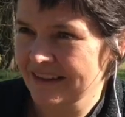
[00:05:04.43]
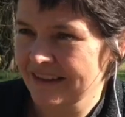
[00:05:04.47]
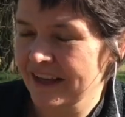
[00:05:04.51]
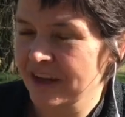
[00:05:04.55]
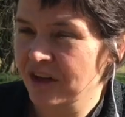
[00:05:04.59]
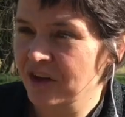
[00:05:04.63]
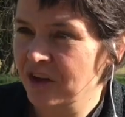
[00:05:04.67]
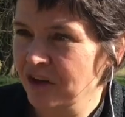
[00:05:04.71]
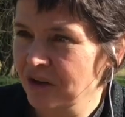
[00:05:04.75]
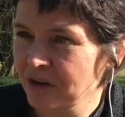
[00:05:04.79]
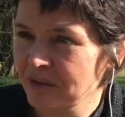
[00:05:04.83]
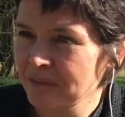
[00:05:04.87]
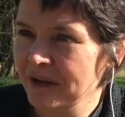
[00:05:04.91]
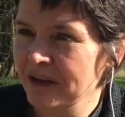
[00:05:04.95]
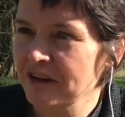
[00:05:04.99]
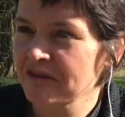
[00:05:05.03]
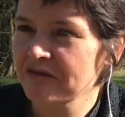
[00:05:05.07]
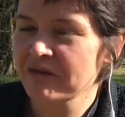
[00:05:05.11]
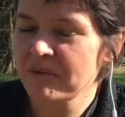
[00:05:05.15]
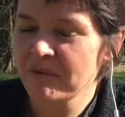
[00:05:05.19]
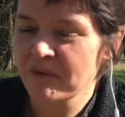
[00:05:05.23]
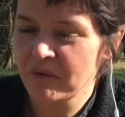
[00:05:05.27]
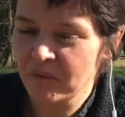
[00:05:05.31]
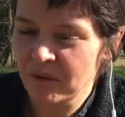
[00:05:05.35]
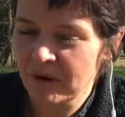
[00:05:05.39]
the economy
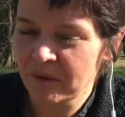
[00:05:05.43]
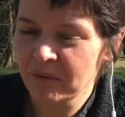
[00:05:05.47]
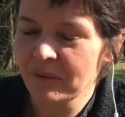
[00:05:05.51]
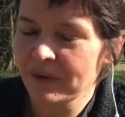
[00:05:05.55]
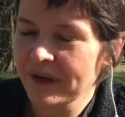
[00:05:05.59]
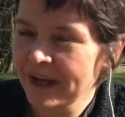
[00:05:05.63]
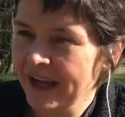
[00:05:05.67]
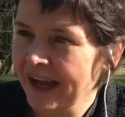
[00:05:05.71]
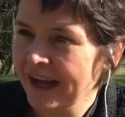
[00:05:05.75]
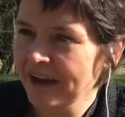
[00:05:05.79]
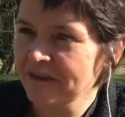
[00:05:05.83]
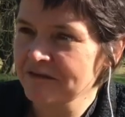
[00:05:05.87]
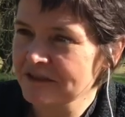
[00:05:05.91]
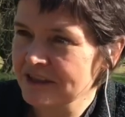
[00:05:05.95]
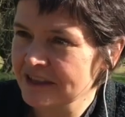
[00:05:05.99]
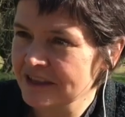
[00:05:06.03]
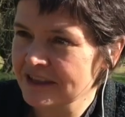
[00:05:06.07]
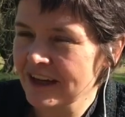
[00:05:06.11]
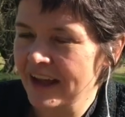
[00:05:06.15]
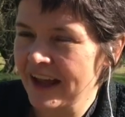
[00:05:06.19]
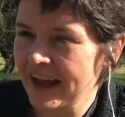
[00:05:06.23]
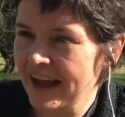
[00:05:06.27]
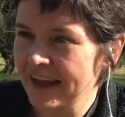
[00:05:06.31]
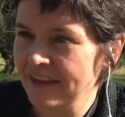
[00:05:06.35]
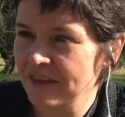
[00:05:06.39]
from the one we have
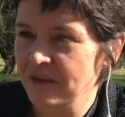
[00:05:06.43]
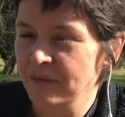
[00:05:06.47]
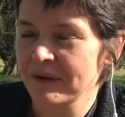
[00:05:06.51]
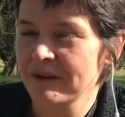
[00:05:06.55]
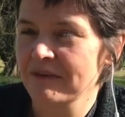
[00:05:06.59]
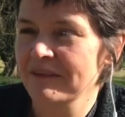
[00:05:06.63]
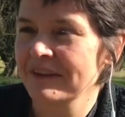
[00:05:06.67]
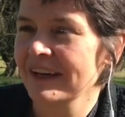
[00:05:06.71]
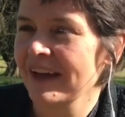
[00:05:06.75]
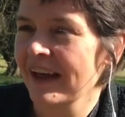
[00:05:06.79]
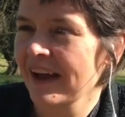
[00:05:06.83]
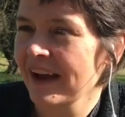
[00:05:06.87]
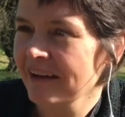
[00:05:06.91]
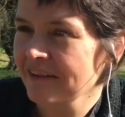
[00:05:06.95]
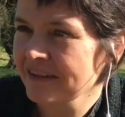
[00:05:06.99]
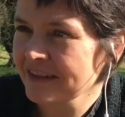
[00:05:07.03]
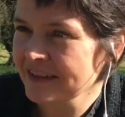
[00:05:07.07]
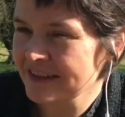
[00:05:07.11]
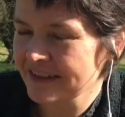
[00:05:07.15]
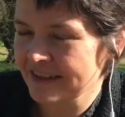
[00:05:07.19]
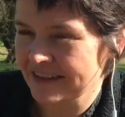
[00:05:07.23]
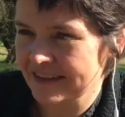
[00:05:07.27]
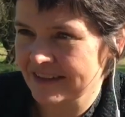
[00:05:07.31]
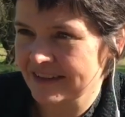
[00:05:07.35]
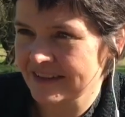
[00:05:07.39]
today that we've
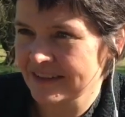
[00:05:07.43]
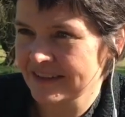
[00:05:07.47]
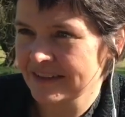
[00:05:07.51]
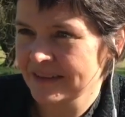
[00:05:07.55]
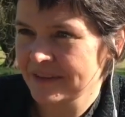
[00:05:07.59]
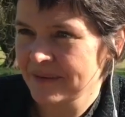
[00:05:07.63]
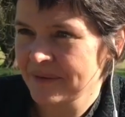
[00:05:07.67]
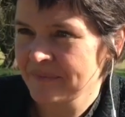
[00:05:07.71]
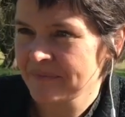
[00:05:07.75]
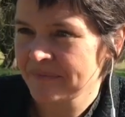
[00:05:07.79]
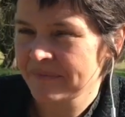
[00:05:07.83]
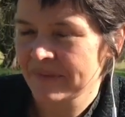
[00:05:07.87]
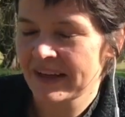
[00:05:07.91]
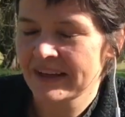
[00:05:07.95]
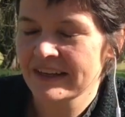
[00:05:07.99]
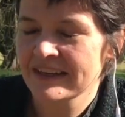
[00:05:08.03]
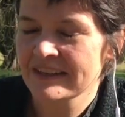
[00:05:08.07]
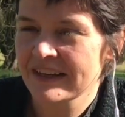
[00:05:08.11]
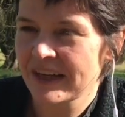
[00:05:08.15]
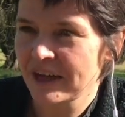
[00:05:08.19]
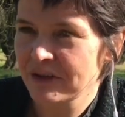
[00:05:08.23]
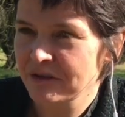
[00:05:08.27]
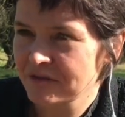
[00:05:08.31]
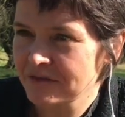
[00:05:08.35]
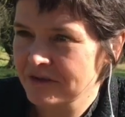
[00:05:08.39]
inherited and is
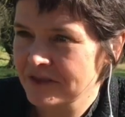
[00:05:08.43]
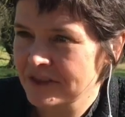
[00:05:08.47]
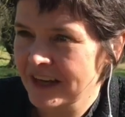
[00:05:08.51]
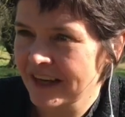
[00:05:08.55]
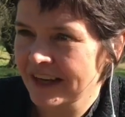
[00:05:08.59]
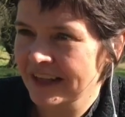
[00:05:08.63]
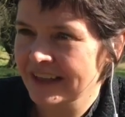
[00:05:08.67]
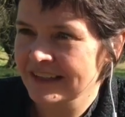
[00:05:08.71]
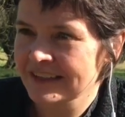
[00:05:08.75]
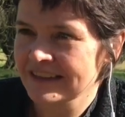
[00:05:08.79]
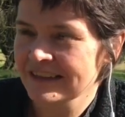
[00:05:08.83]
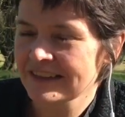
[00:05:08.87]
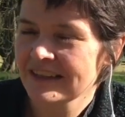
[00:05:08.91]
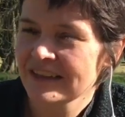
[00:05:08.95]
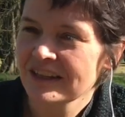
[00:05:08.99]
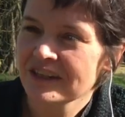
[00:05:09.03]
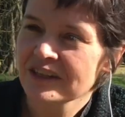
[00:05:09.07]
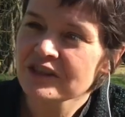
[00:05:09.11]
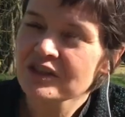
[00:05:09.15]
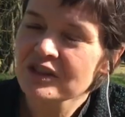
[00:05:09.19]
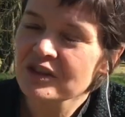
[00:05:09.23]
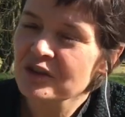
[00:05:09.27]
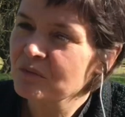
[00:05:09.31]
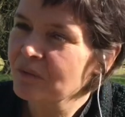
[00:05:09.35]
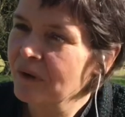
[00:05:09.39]
out of date
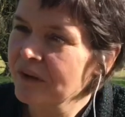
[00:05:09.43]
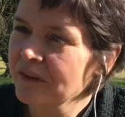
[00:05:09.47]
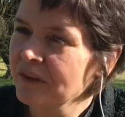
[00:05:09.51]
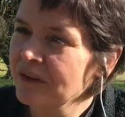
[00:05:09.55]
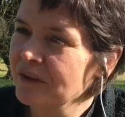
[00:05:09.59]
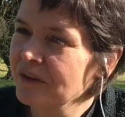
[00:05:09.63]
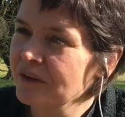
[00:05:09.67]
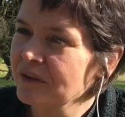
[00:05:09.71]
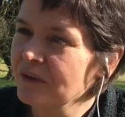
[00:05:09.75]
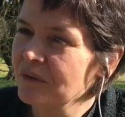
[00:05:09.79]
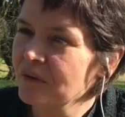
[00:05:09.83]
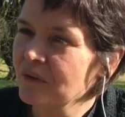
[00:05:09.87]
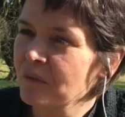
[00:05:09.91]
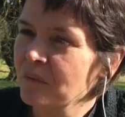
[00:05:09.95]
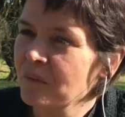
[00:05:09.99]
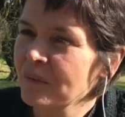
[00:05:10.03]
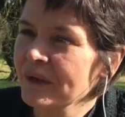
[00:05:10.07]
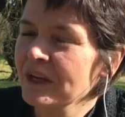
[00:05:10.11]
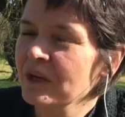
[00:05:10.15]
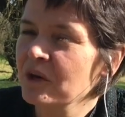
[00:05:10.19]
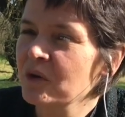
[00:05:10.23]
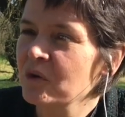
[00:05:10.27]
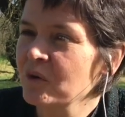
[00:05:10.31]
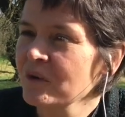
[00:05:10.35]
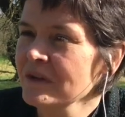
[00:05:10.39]
to the one that we
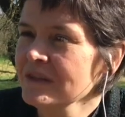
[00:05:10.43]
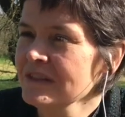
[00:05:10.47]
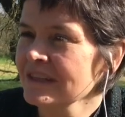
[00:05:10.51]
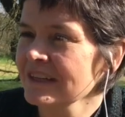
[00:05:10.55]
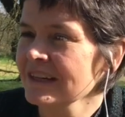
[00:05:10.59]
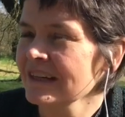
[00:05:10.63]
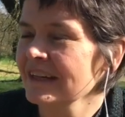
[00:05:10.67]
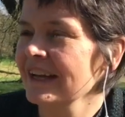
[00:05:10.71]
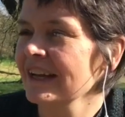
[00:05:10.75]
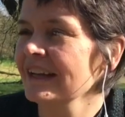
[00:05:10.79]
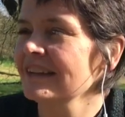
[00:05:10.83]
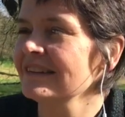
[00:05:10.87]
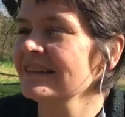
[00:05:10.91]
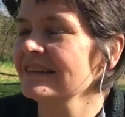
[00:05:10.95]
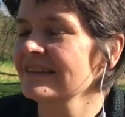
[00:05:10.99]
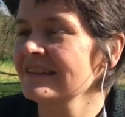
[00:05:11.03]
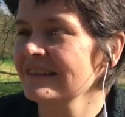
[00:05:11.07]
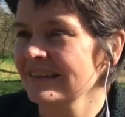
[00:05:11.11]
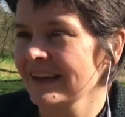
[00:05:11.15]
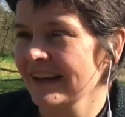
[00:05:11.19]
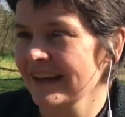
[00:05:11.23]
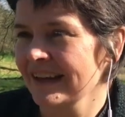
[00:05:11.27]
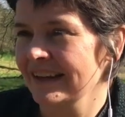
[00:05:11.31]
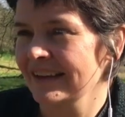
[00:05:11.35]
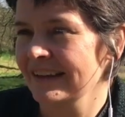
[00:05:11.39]
increasingly
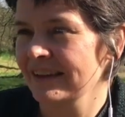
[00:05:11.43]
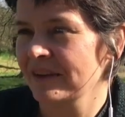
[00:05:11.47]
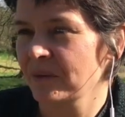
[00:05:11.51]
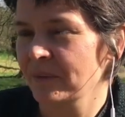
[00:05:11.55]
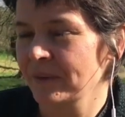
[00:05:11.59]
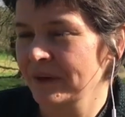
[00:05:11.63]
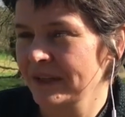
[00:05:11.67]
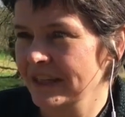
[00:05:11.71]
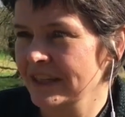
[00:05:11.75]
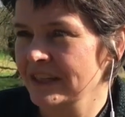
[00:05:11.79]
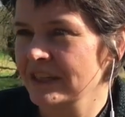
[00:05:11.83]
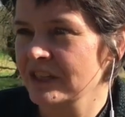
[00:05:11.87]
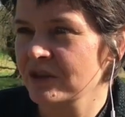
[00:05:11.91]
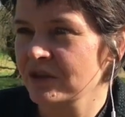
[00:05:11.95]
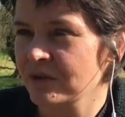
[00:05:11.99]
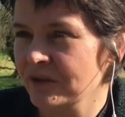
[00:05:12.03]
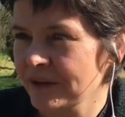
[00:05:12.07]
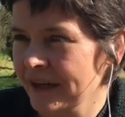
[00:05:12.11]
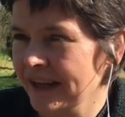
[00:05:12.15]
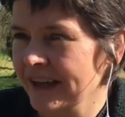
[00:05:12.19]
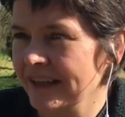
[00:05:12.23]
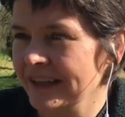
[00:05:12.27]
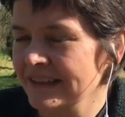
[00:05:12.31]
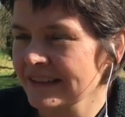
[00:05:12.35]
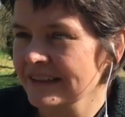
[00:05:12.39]
understand that we need to
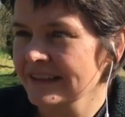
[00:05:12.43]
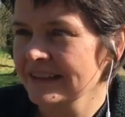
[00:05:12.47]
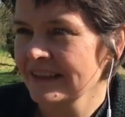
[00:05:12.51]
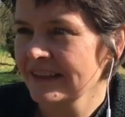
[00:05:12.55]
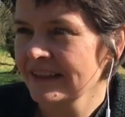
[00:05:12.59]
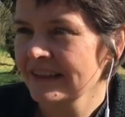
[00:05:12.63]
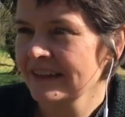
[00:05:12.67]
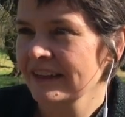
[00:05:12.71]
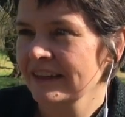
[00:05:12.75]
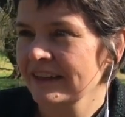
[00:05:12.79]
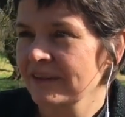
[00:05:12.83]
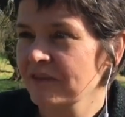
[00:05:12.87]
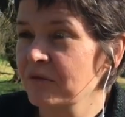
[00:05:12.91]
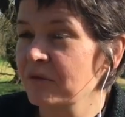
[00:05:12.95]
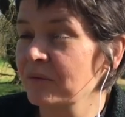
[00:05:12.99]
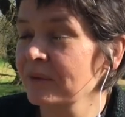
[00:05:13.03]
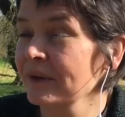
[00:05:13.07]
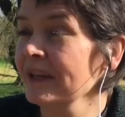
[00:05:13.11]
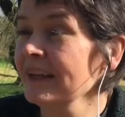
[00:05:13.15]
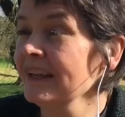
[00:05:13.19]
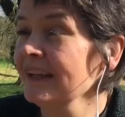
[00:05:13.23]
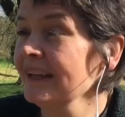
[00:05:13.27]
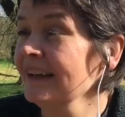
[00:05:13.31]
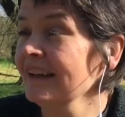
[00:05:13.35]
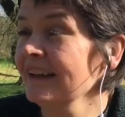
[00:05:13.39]
create if
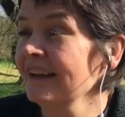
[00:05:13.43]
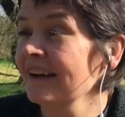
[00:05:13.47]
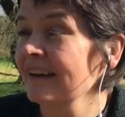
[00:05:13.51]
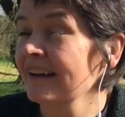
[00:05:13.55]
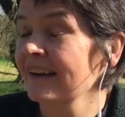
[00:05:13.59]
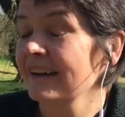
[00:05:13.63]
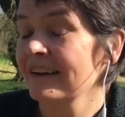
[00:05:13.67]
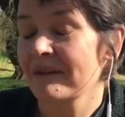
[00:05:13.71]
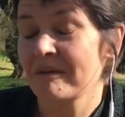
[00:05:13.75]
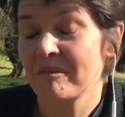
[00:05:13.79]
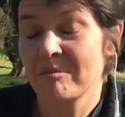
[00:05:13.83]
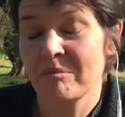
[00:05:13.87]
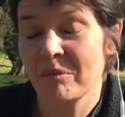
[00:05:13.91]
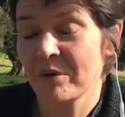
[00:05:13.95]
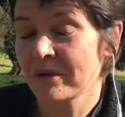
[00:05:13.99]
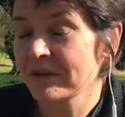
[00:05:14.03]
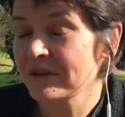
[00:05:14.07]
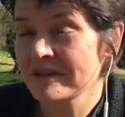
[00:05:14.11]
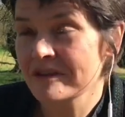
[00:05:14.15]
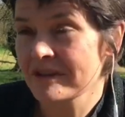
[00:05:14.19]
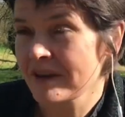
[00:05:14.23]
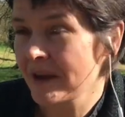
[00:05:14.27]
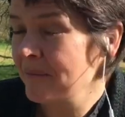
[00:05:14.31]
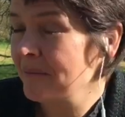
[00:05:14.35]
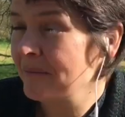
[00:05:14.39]
we more than
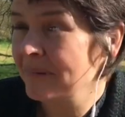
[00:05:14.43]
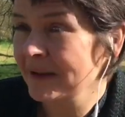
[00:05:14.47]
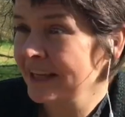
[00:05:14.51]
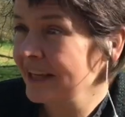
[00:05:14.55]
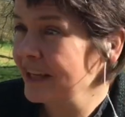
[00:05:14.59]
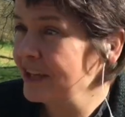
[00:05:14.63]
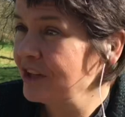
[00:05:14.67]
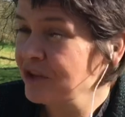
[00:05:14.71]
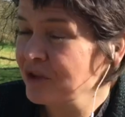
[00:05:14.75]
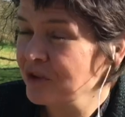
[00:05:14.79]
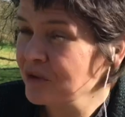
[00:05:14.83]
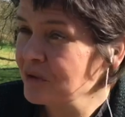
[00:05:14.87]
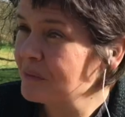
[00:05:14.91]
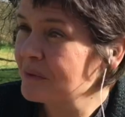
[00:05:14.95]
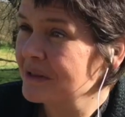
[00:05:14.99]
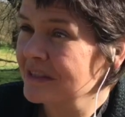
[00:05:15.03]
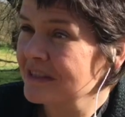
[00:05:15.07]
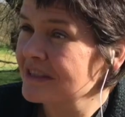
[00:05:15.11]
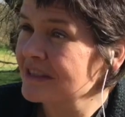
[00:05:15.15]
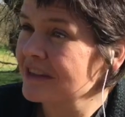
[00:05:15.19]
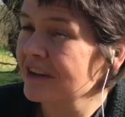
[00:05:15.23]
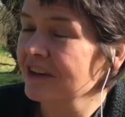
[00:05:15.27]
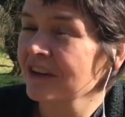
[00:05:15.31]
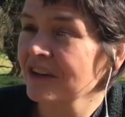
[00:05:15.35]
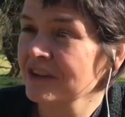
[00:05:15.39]
10 billion
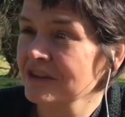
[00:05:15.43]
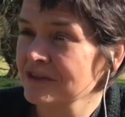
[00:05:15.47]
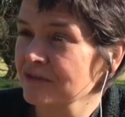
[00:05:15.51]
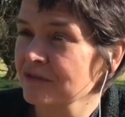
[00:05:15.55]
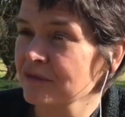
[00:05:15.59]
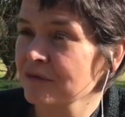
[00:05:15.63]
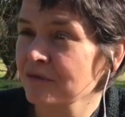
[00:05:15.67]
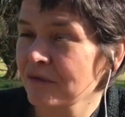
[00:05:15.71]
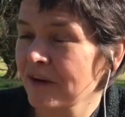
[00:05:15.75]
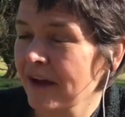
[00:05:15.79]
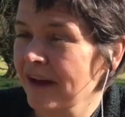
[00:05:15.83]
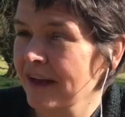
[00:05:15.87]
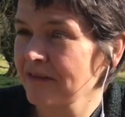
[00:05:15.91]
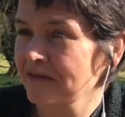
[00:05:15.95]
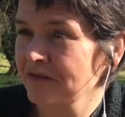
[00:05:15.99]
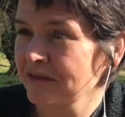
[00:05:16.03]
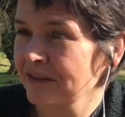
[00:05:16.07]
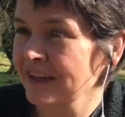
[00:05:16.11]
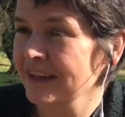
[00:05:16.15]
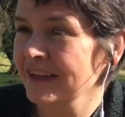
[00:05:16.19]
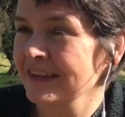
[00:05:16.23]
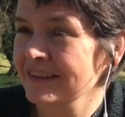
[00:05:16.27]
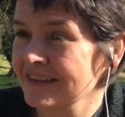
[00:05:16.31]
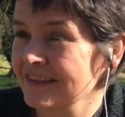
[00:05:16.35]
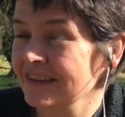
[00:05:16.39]
humans are going to thrive
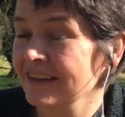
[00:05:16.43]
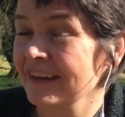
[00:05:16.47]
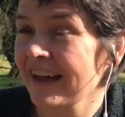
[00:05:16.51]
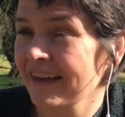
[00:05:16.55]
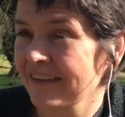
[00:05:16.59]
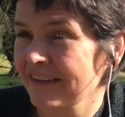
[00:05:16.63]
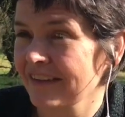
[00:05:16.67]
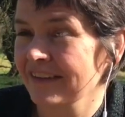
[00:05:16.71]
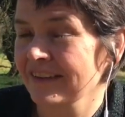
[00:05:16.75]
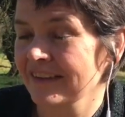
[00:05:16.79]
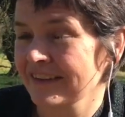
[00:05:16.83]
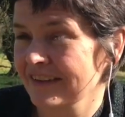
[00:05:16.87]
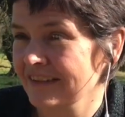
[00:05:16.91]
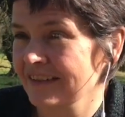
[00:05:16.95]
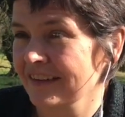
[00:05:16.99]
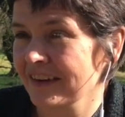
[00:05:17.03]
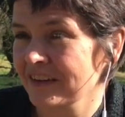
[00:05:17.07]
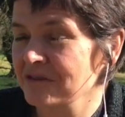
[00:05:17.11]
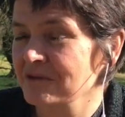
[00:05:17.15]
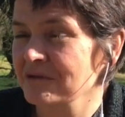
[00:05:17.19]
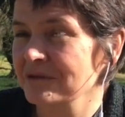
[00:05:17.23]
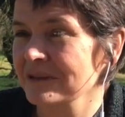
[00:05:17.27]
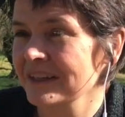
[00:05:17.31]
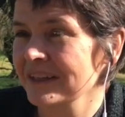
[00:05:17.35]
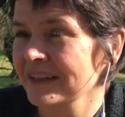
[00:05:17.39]
here together this
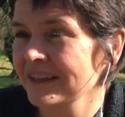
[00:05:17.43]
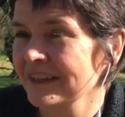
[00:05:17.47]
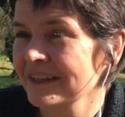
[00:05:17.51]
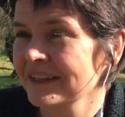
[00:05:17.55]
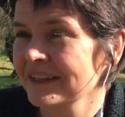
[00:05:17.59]
century.